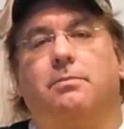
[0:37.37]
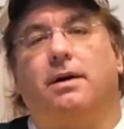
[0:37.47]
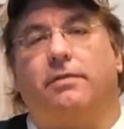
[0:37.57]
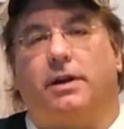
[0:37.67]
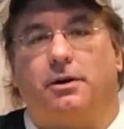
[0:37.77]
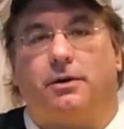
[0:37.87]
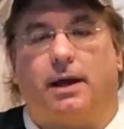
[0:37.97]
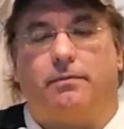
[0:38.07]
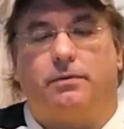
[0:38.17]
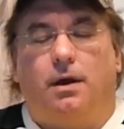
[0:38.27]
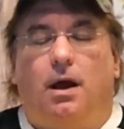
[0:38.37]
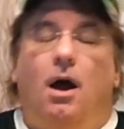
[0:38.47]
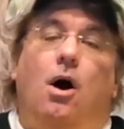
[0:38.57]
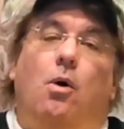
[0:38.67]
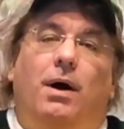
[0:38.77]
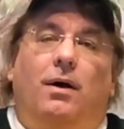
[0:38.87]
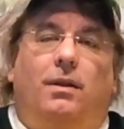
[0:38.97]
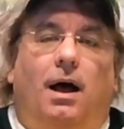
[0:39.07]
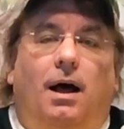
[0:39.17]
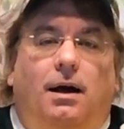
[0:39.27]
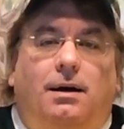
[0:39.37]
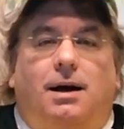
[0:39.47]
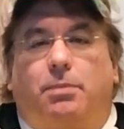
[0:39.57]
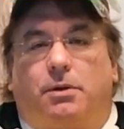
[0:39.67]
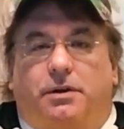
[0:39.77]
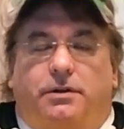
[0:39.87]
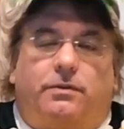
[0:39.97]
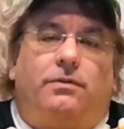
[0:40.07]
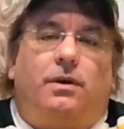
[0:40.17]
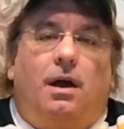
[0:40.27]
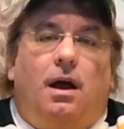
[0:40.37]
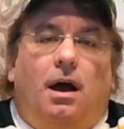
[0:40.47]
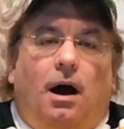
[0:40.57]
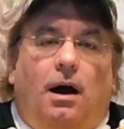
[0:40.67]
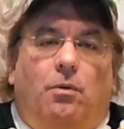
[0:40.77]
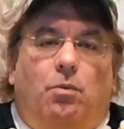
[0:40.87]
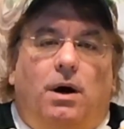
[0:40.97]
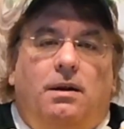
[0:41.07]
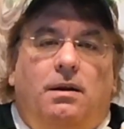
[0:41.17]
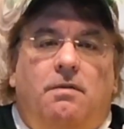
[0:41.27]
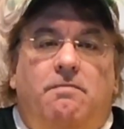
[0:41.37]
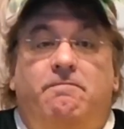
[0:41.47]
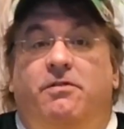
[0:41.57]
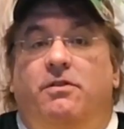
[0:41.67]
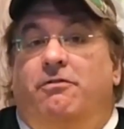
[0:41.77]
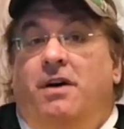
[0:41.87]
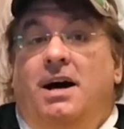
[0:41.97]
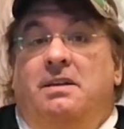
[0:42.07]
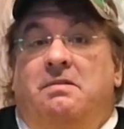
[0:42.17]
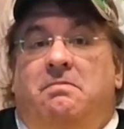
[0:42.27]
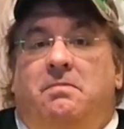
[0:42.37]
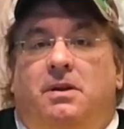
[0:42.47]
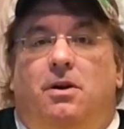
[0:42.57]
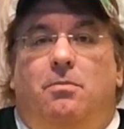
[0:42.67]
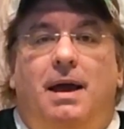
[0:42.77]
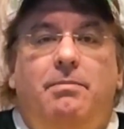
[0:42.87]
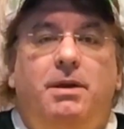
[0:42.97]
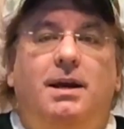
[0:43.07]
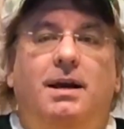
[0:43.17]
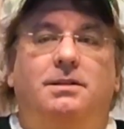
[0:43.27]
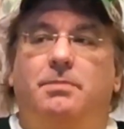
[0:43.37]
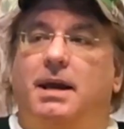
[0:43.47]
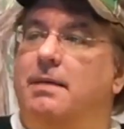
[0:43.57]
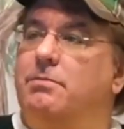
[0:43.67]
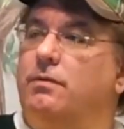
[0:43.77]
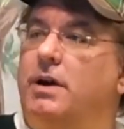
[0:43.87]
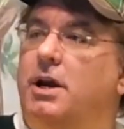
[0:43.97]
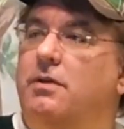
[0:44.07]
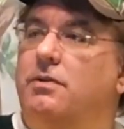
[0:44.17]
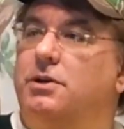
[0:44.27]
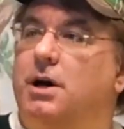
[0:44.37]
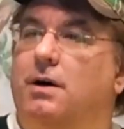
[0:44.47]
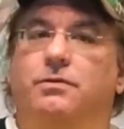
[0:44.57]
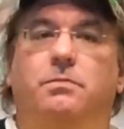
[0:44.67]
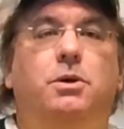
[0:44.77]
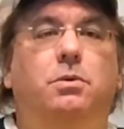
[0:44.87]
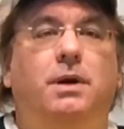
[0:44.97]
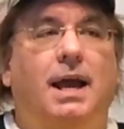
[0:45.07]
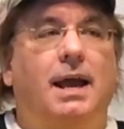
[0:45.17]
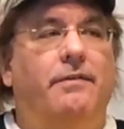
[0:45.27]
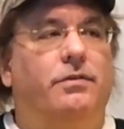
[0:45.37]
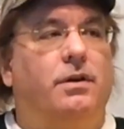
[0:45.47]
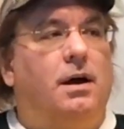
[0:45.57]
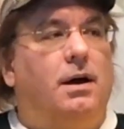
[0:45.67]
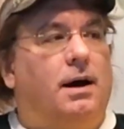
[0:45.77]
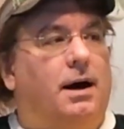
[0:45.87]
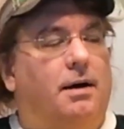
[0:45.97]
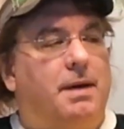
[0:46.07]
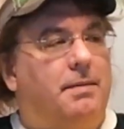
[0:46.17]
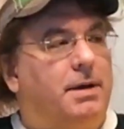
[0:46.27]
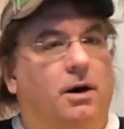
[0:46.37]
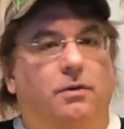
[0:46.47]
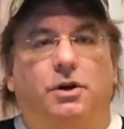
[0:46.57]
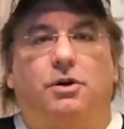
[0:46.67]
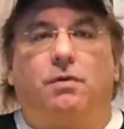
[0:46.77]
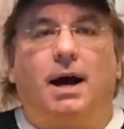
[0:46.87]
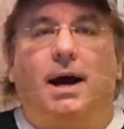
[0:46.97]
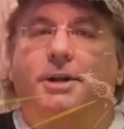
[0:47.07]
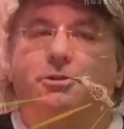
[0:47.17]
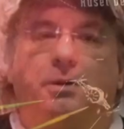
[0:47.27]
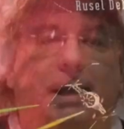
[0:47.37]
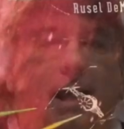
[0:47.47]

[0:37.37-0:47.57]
my video games? Well, a couple of reasons. One, for fun. You know, maybe you got some games over here on the shelf, some newer games, maybe out in the garage or in the